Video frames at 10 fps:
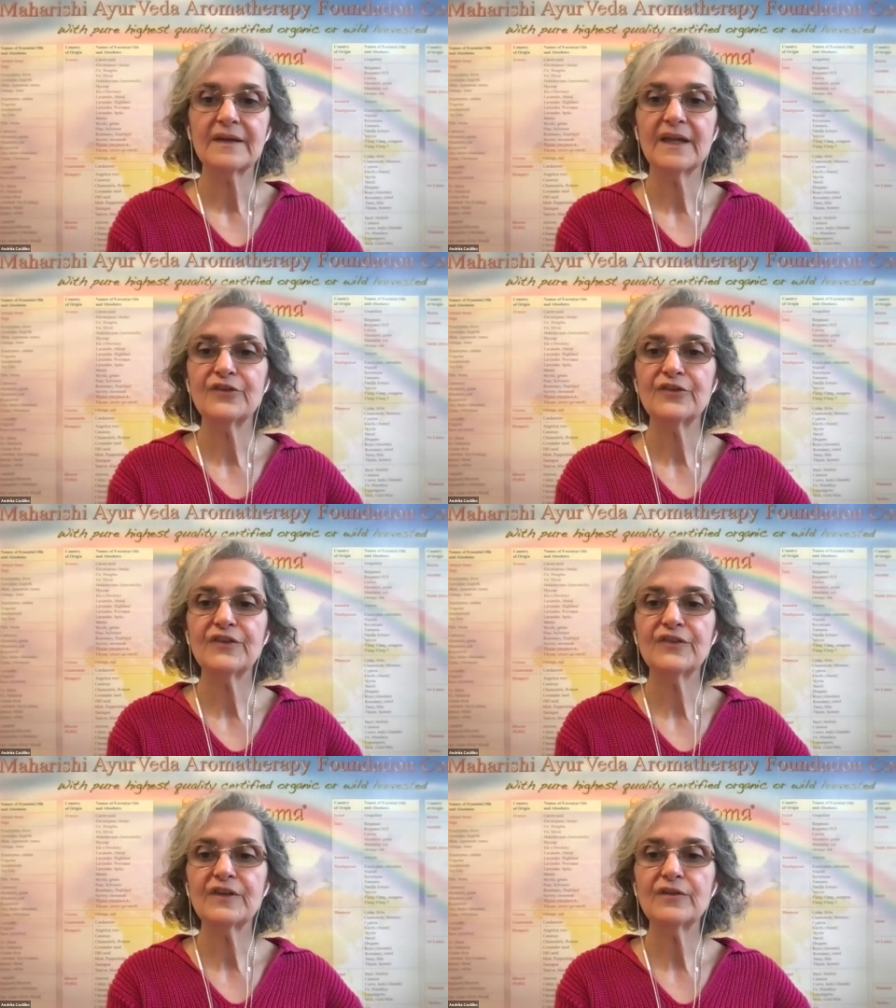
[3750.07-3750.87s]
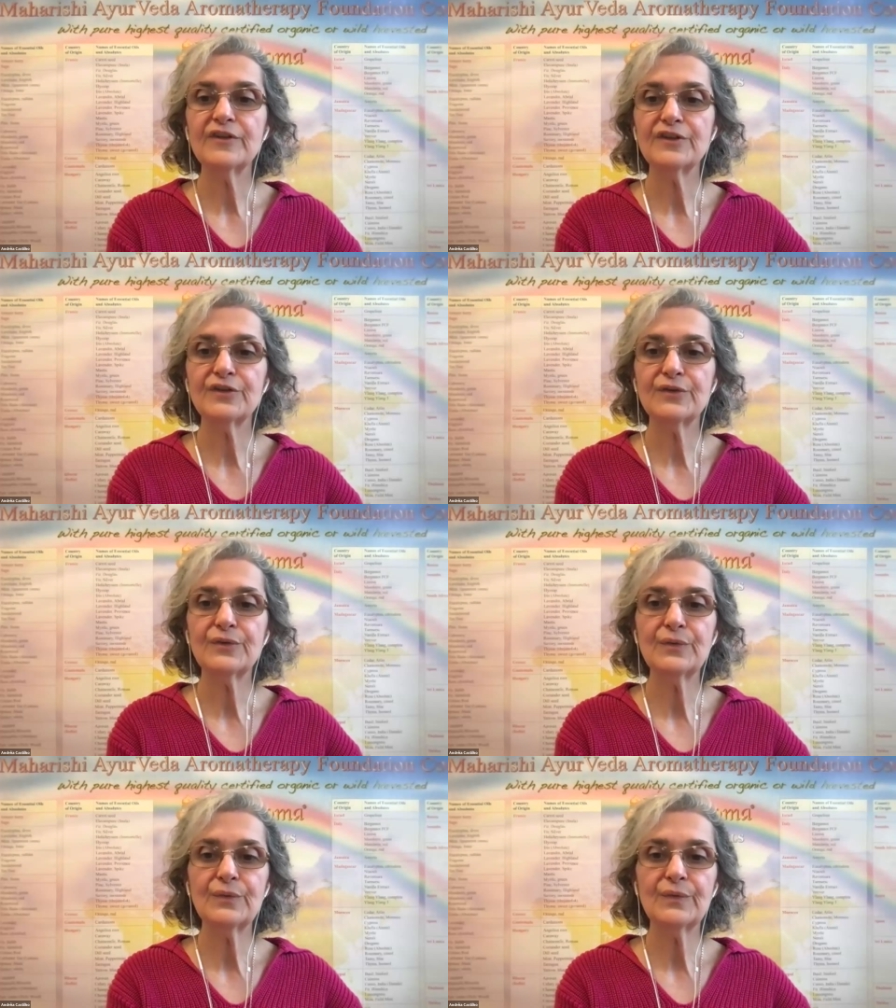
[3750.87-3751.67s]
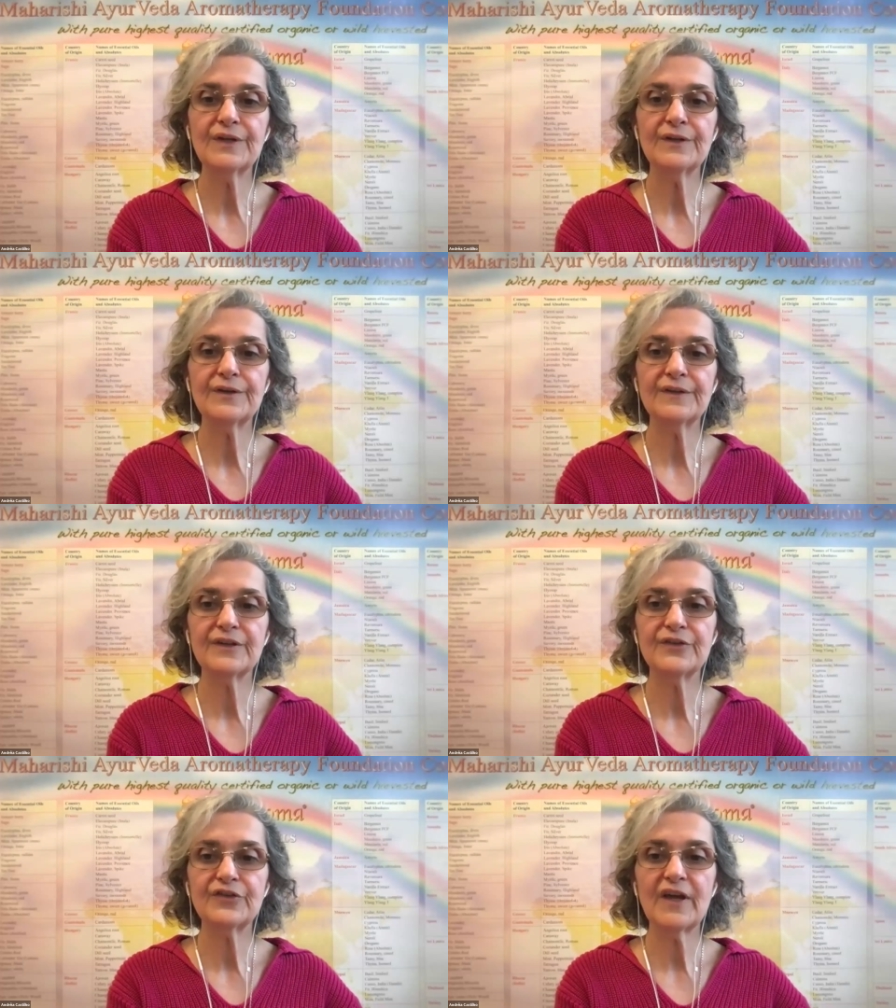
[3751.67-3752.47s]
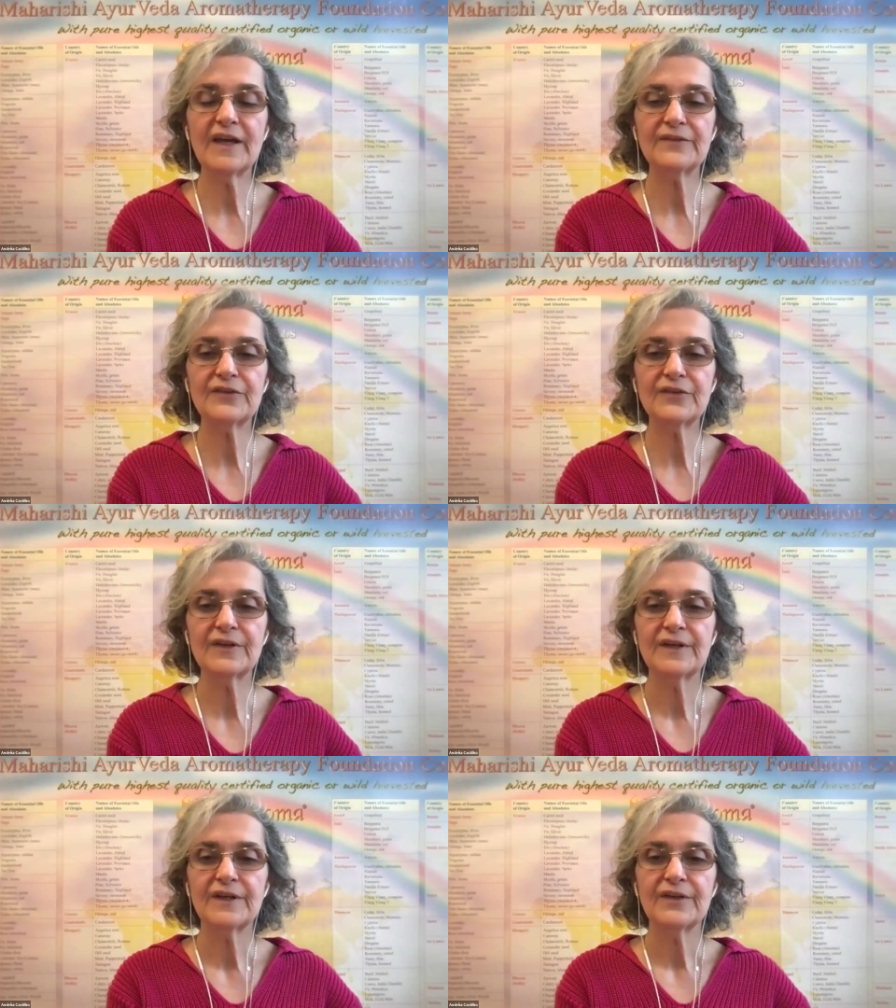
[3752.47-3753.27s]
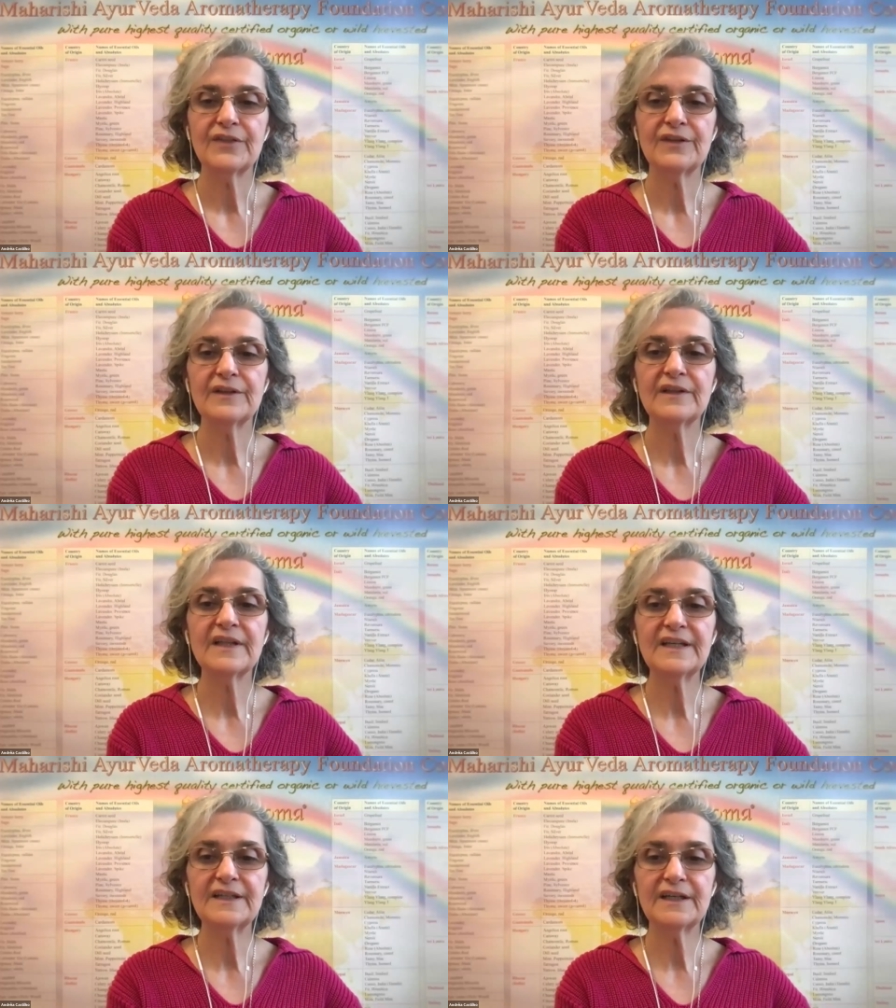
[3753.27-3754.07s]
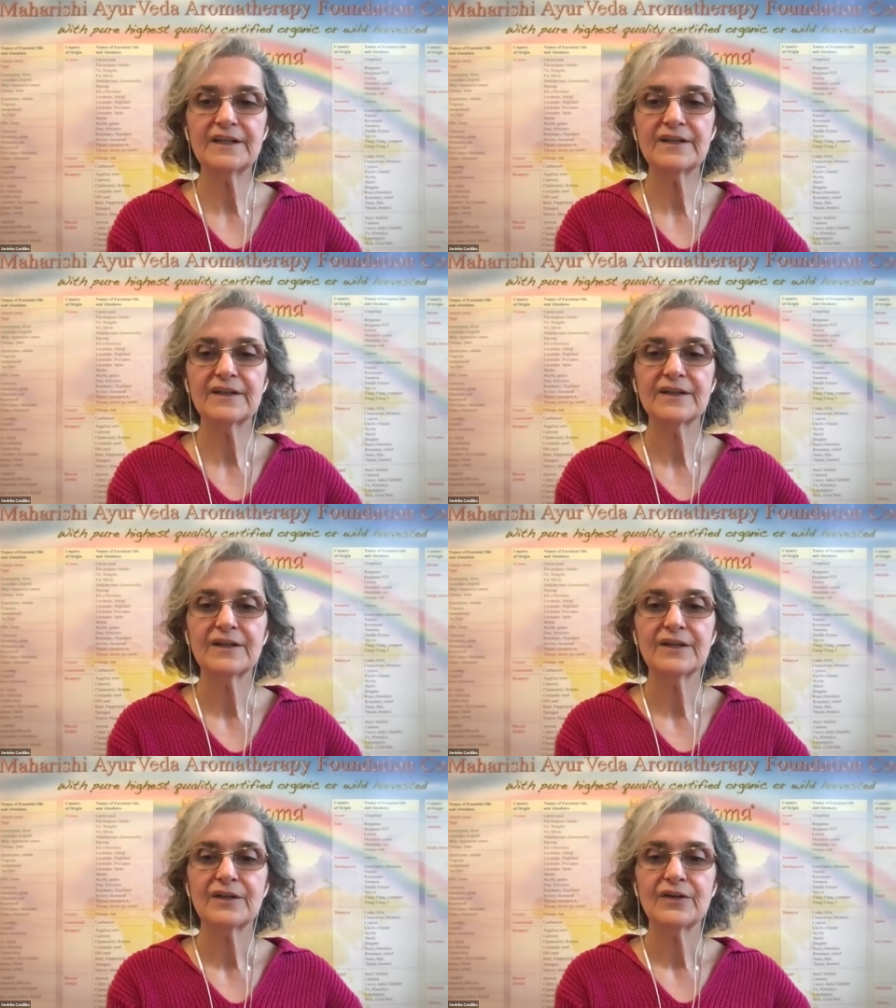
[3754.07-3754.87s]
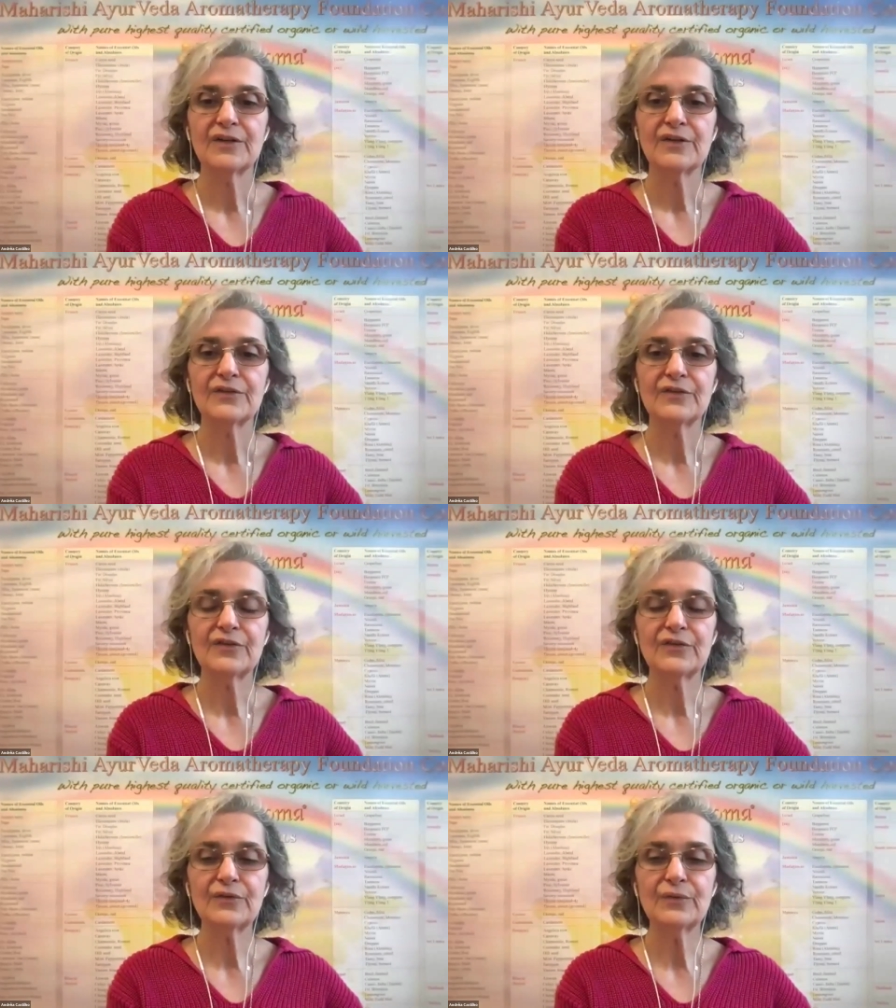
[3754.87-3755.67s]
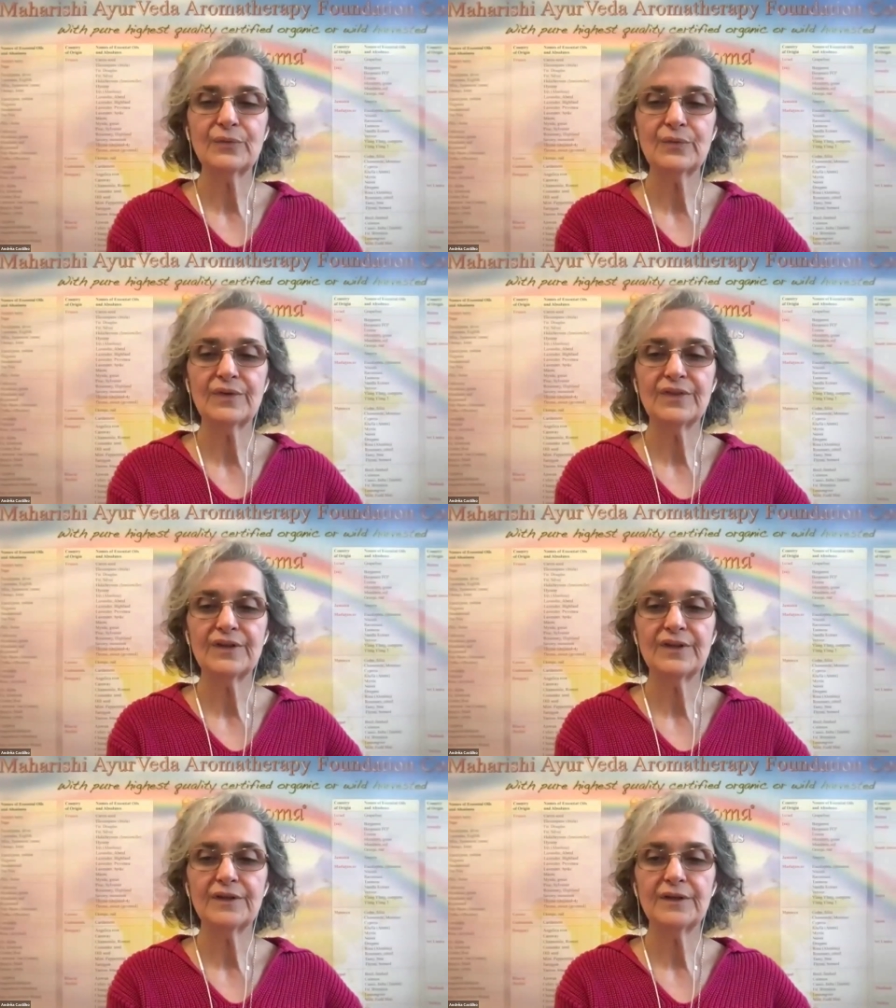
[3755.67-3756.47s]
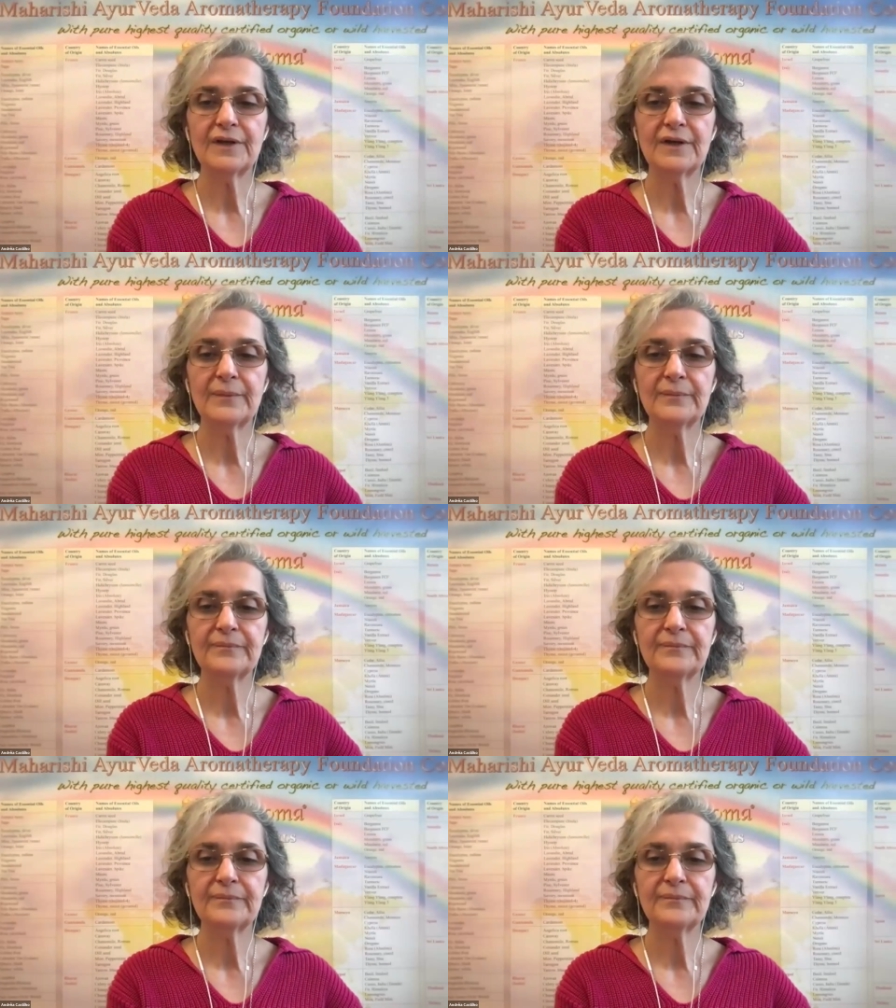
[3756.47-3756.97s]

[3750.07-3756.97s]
And she's giving you here in the chat the link to the